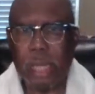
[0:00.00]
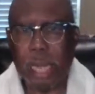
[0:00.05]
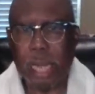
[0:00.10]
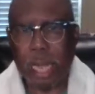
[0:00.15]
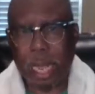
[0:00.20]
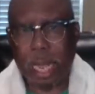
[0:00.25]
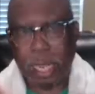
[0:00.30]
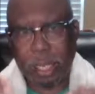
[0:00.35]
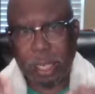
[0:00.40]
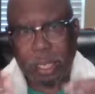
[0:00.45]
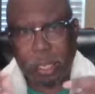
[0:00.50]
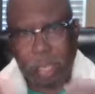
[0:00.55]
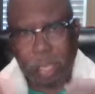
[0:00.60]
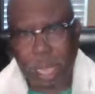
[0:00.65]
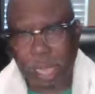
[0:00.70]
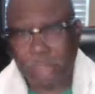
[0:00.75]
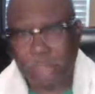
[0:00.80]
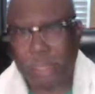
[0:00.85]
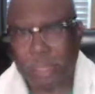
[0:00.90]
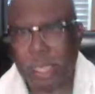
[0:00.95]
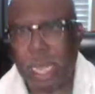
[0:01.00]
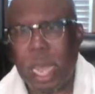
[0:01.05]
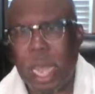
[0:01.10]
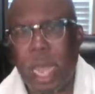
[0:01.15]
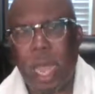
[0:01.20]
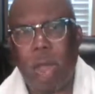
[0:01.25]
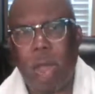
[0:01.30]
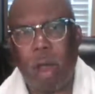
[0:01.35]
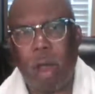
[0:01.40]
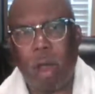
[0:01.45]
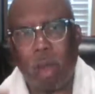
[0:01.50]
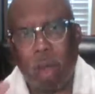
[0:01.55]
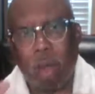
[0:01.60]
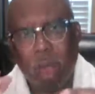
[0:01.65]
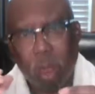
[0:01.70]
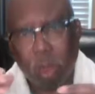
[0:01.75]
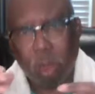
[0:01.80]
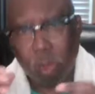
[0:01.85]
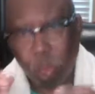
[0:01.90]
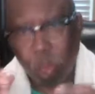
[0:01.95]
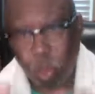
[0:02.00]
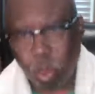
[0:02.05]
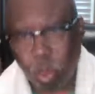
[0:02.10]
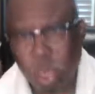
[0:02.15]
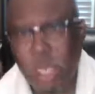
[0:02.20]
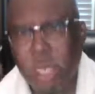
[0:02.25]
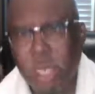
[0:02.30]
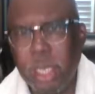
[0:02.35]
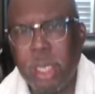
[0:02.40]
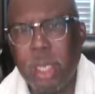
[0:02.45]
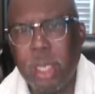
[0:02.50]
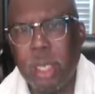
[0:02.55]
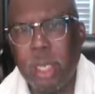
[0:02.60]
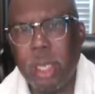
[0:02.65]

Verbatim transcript: And that's how we